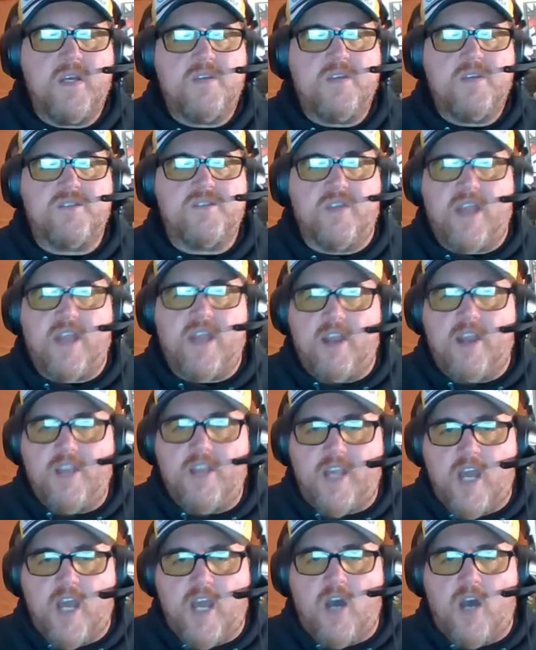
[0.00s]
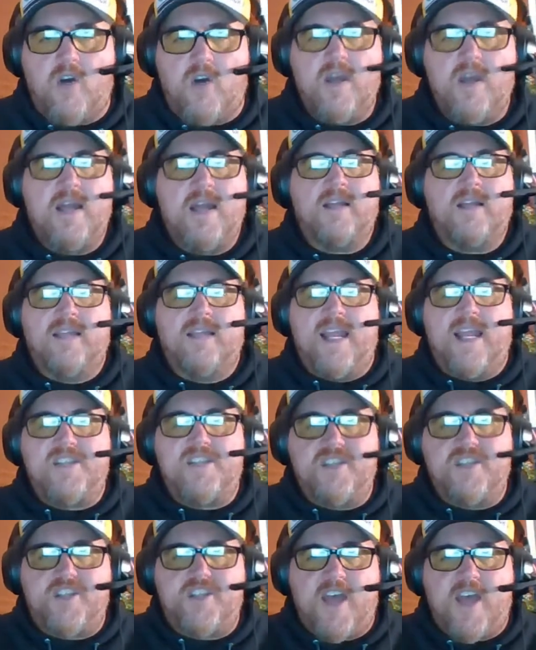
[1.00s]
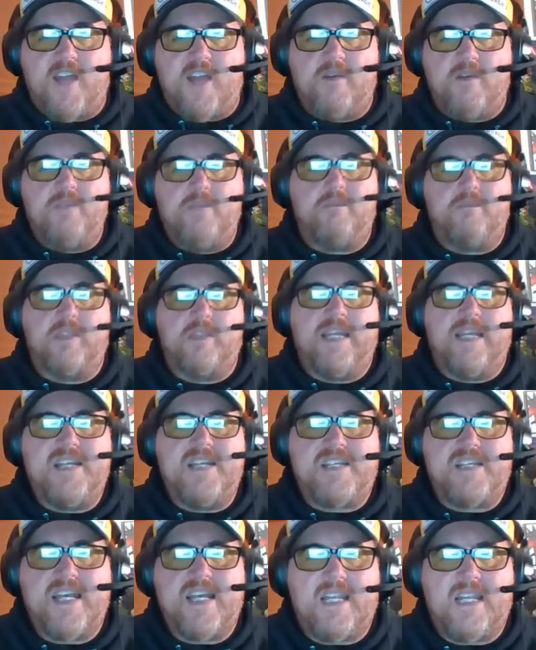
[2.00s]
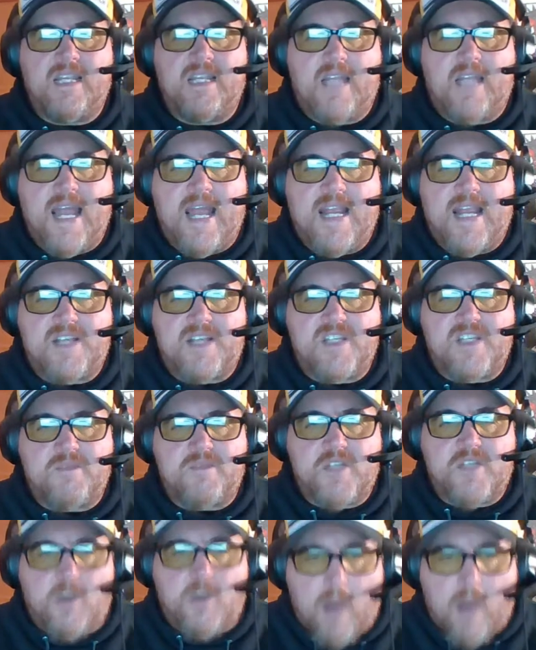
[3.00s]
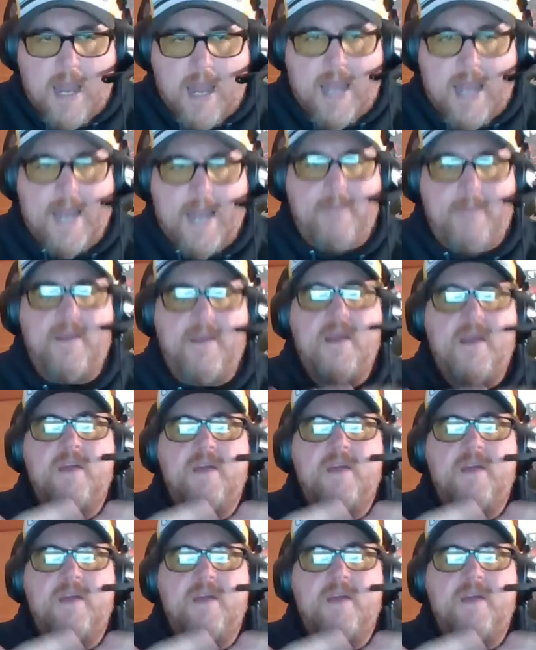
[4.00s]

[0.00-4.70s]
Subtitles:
So there you go. Ladies and gentlemen, please hit like, subscribe